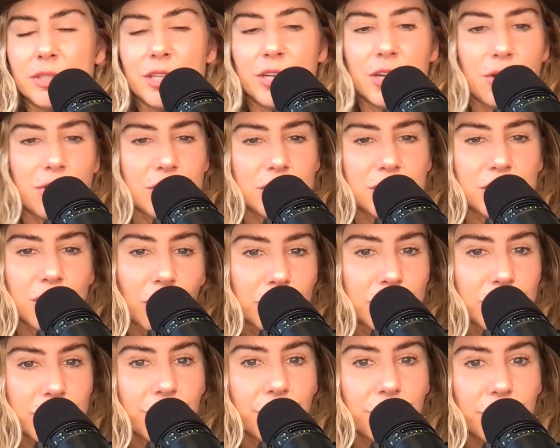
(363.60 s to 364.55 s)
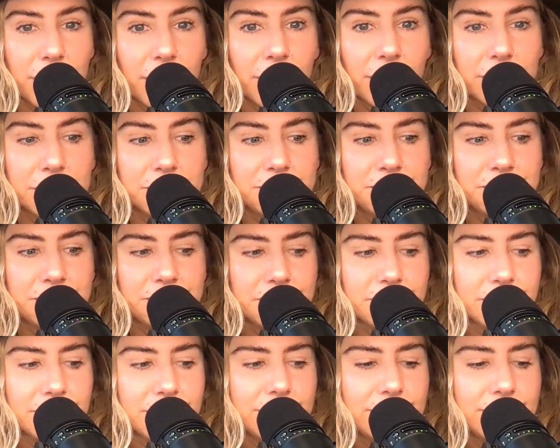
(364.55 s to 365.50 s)
you know, the start to your year.
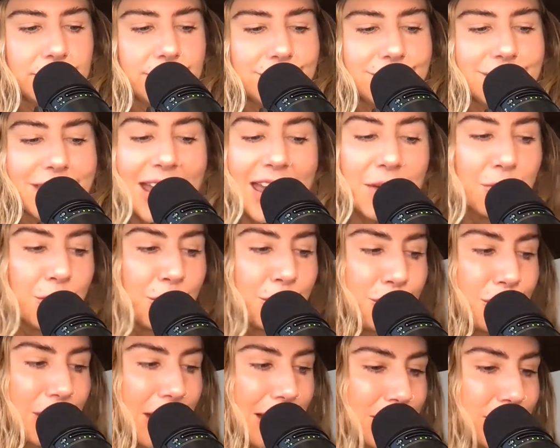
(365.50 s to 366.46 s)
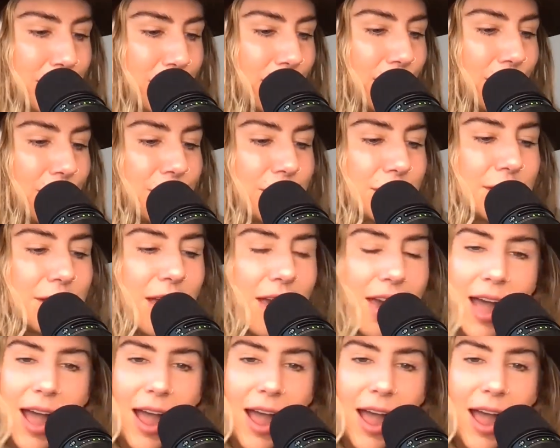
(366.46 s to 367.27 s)
And reflectors,